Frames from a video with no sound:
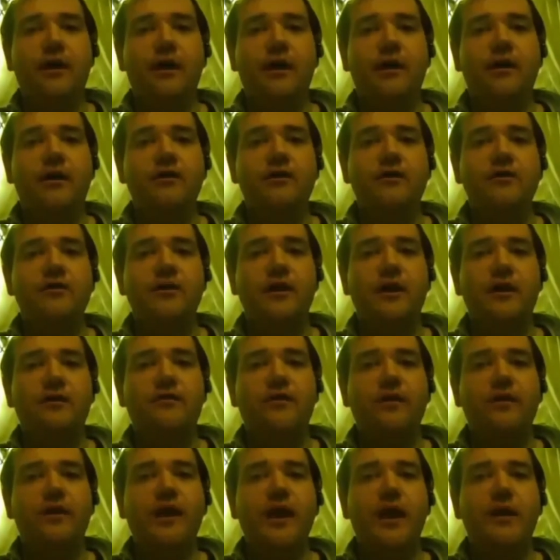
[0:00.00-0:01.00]
a note
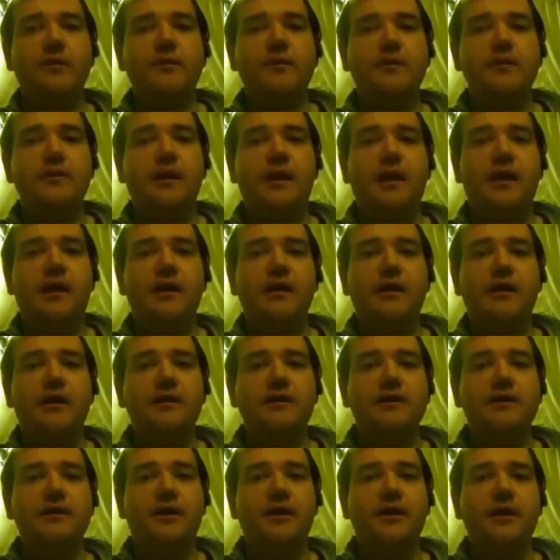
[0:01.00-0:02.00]
from the Captain's
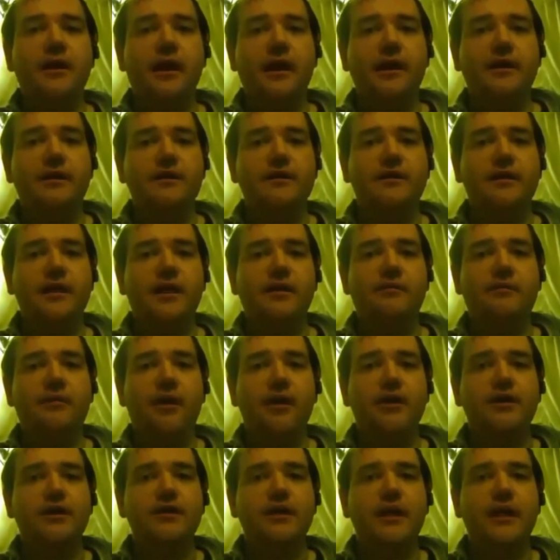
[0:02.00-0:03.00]
Log on Stardate
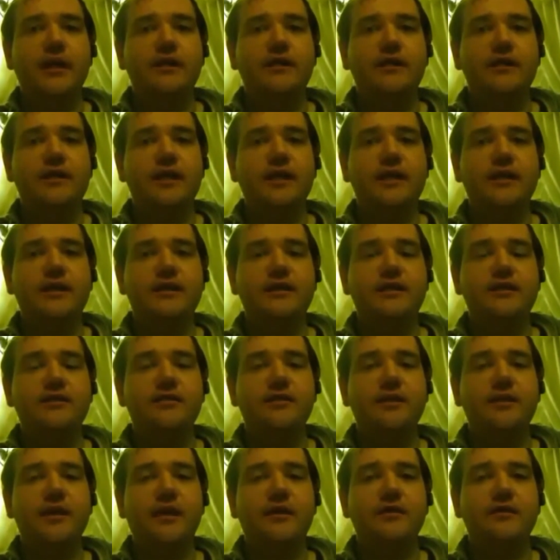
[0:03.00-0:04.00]
March 19th,
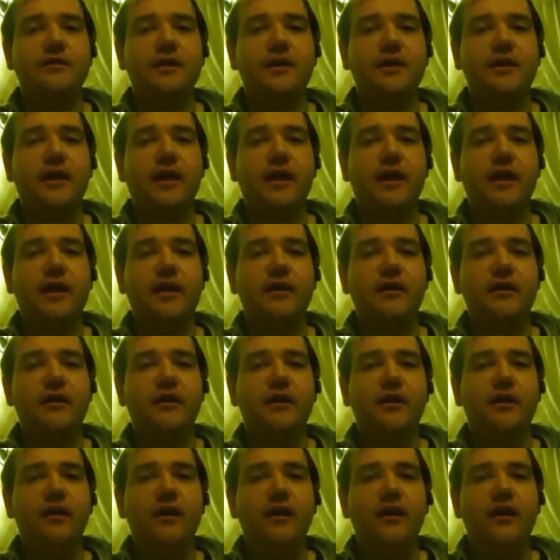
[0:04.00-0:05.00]
2009.
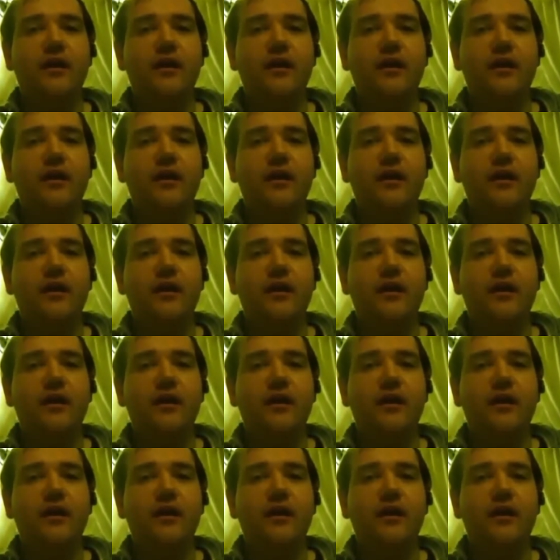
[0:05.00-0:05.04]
